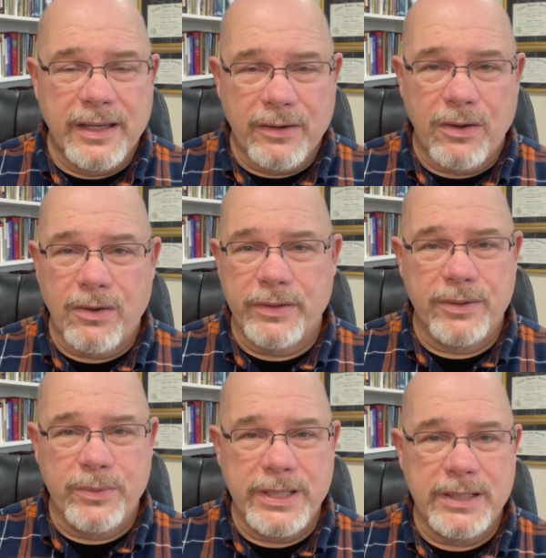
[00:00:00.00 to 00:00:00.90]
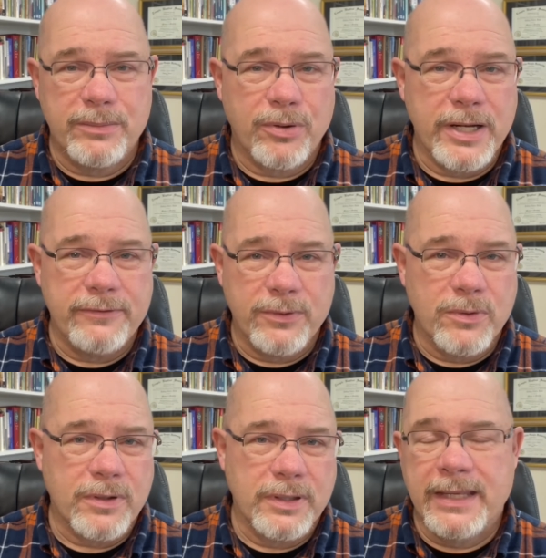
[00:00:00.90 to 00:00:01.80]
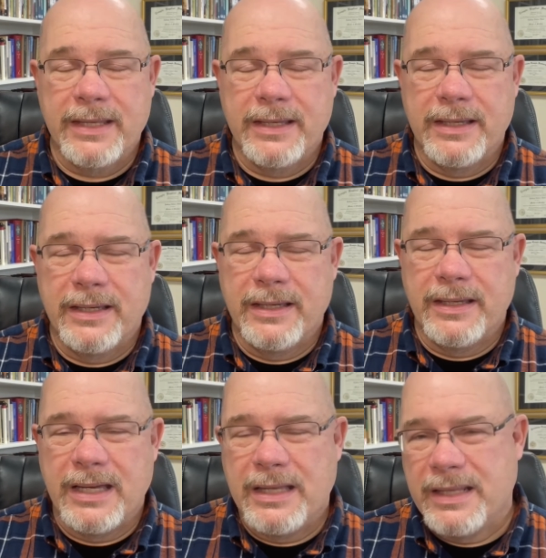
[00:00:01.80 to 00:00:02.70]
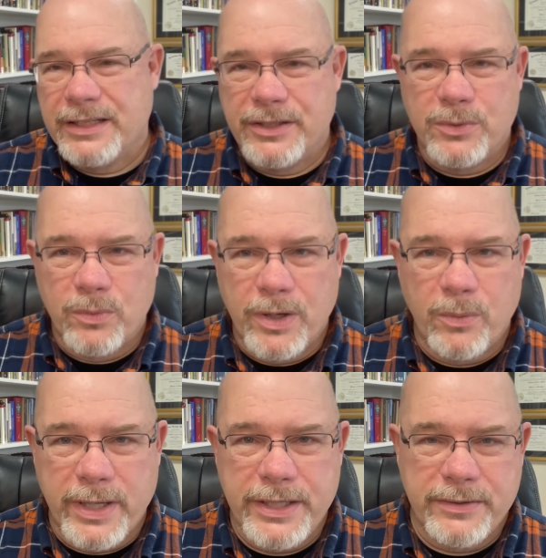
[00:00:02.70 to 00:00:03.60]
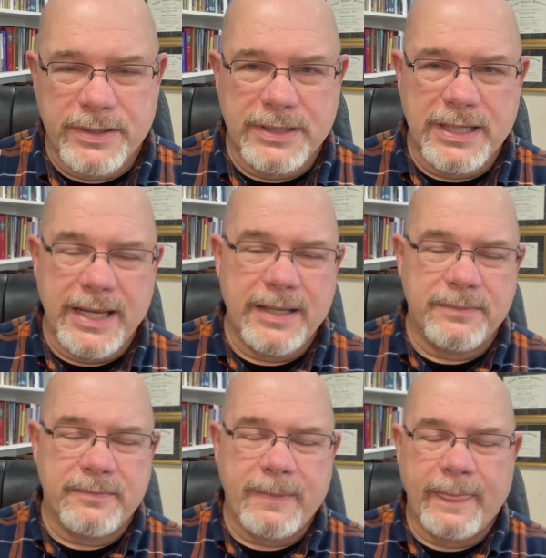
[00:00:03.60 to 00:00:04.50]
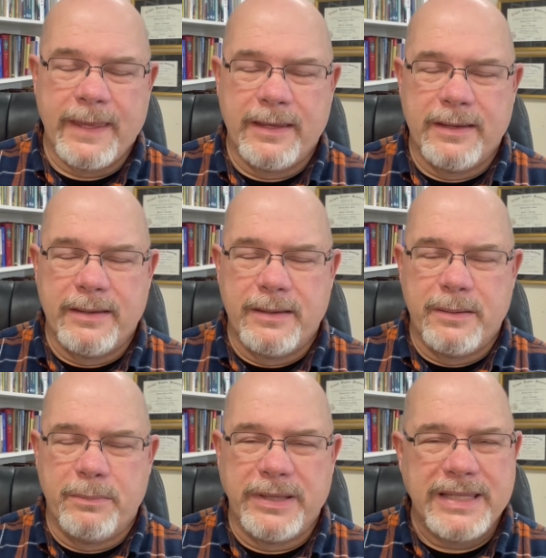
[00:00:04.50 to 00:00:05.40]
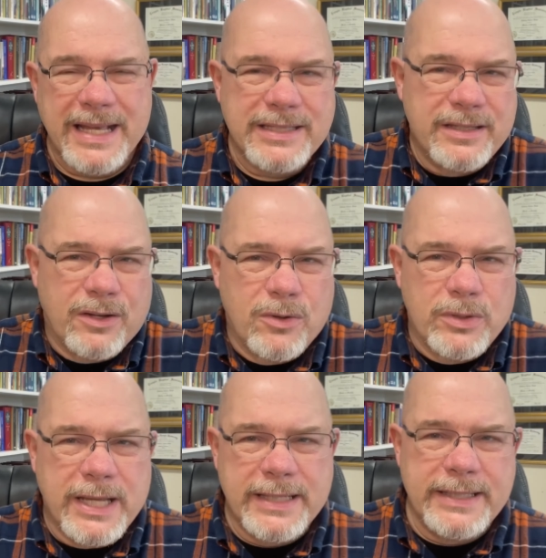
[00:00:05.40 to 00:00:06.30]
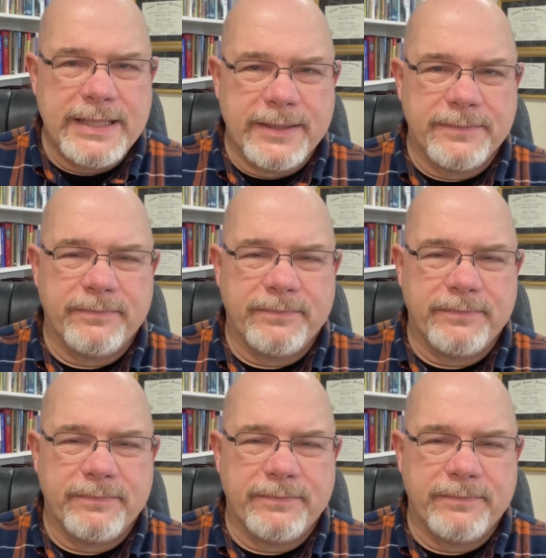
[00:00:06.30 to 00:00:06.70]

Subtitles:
at all that we can pray for? That's just one way you could say it. But that's the whole idea.